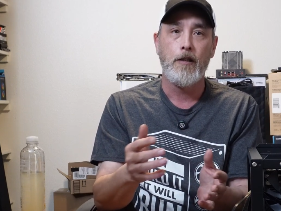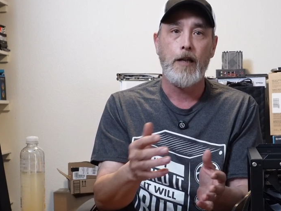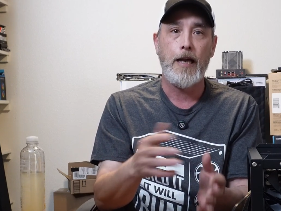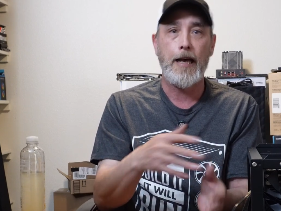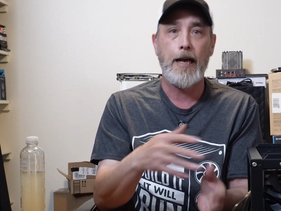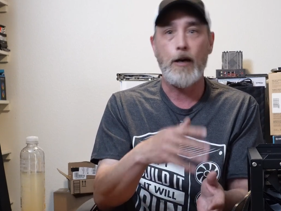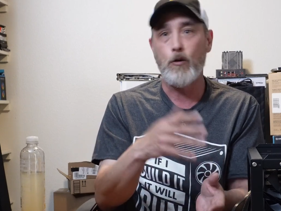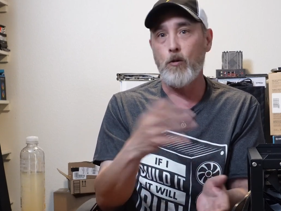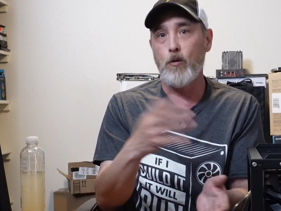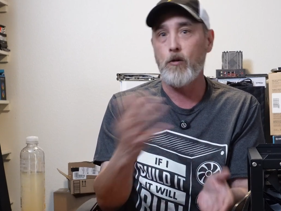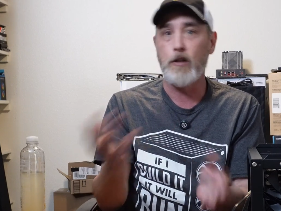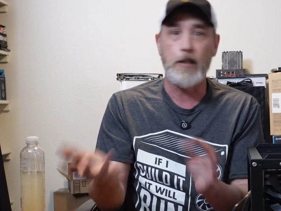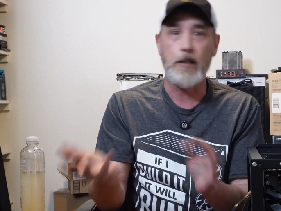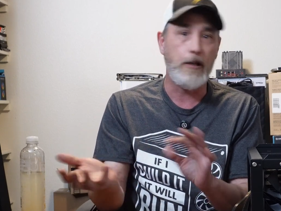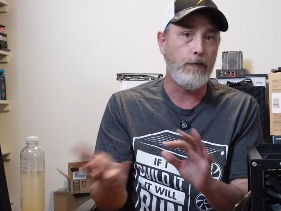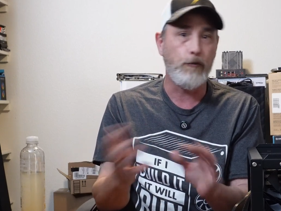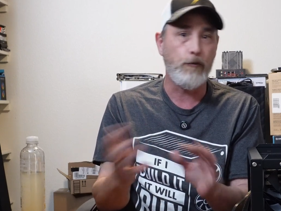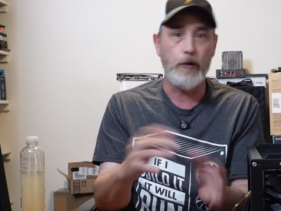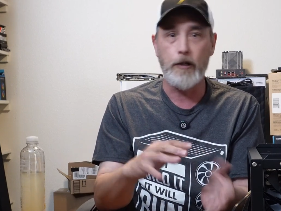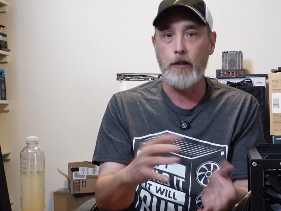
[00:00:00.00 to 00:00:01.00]
out
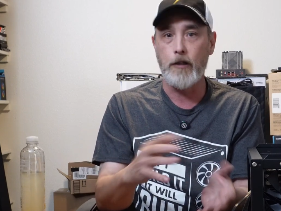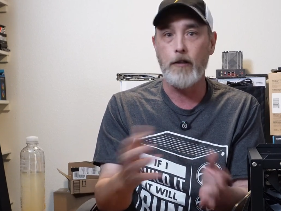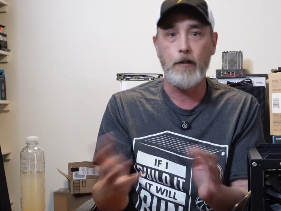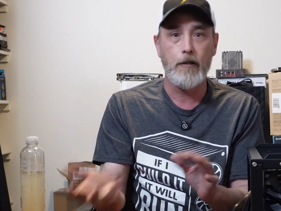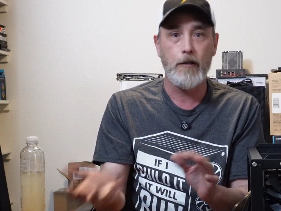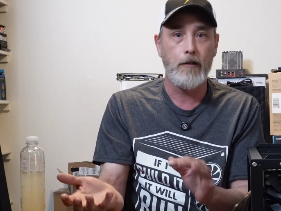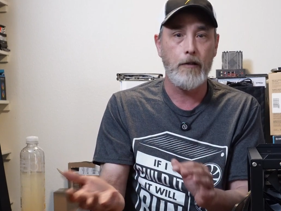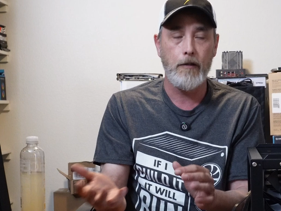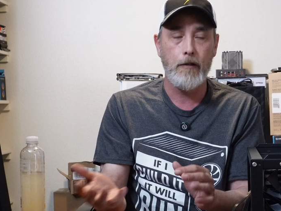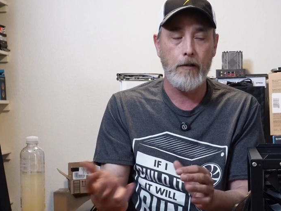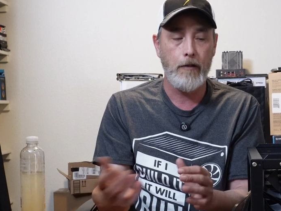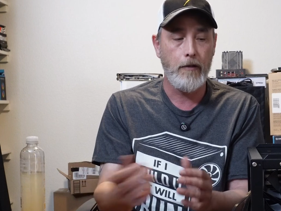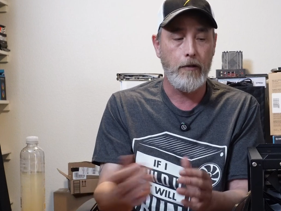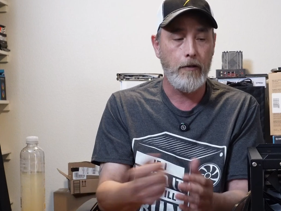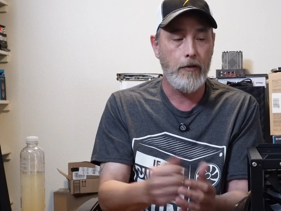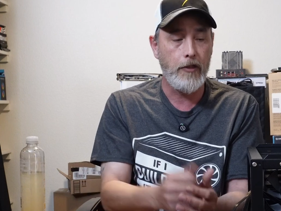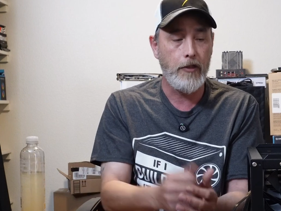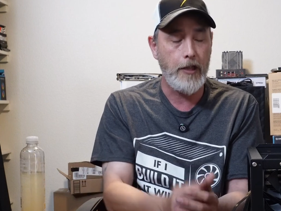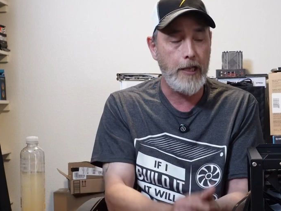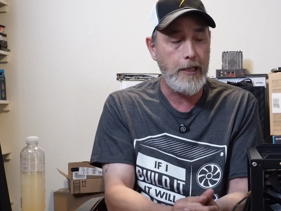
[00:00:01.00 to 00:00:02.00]
different
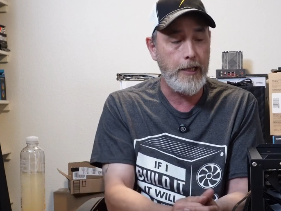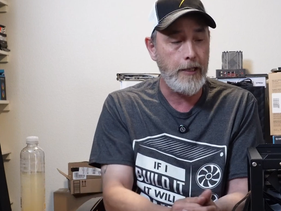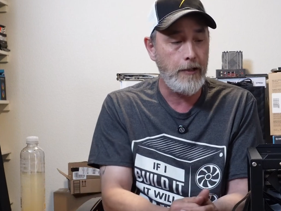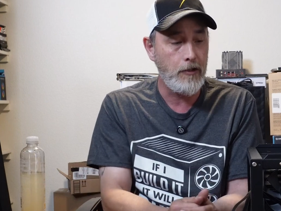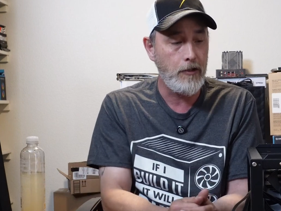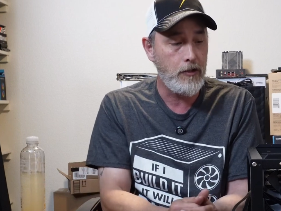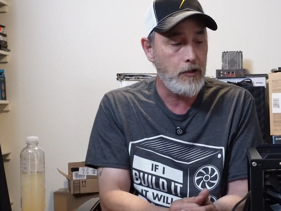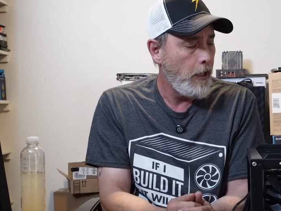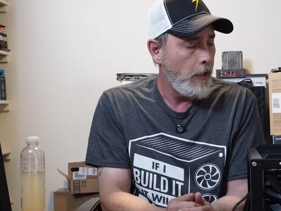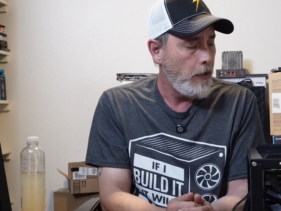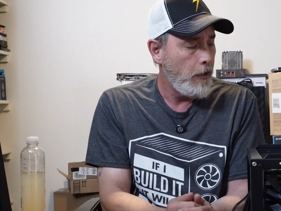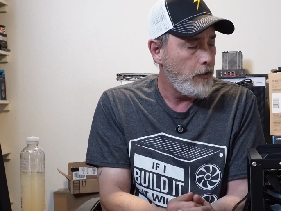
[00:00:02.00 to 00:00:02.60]
things.